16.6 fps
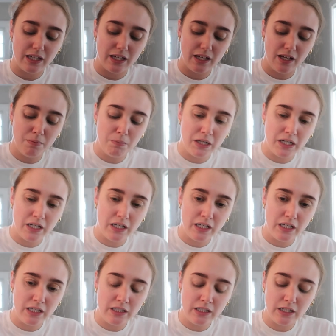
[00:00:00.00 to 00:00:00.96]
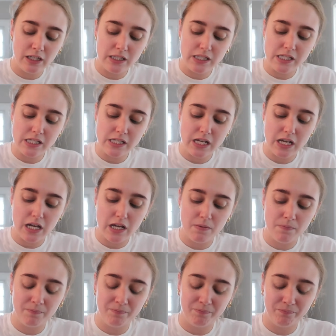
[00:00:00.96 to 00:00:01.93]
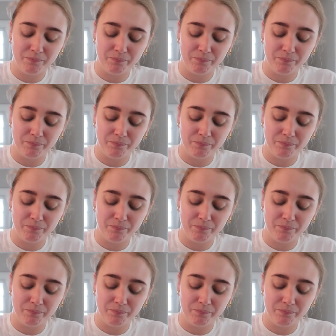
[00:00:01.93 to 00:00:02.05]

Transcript: Come on, let's see